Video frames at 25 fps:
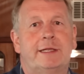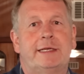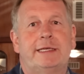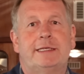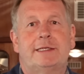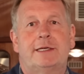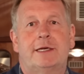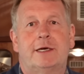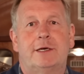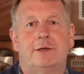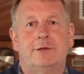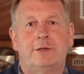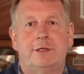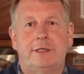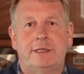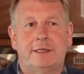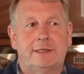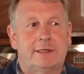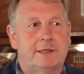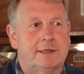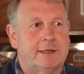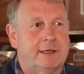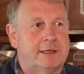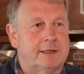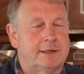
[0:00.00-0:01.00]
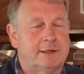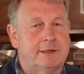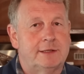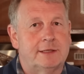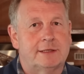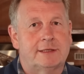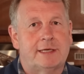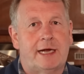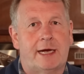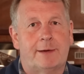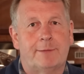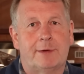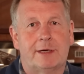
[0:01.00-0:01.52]
in these coaches and
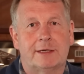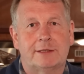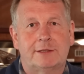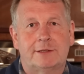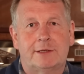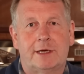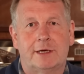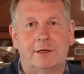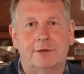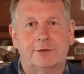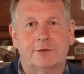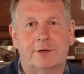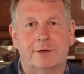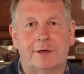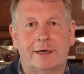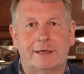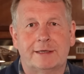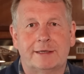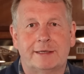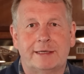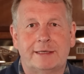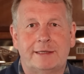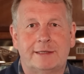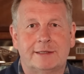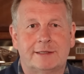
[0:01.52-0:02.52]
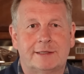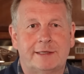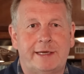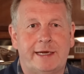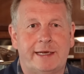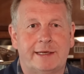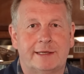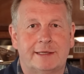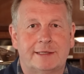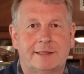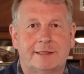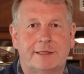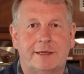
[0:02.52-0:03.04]
just how much goes on underneath the
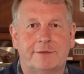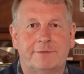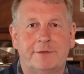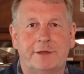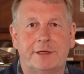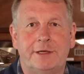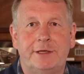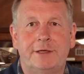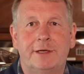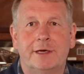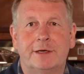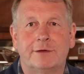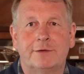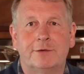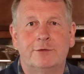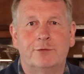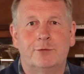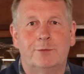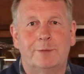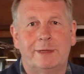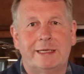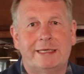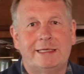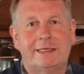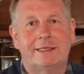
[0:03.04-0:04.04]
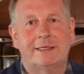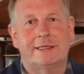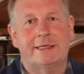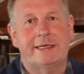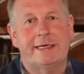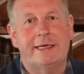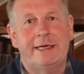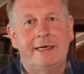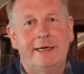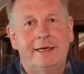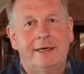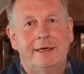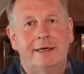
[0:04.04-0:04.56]
skin, the stuff that you don't normally
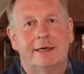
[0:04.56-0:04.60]
see.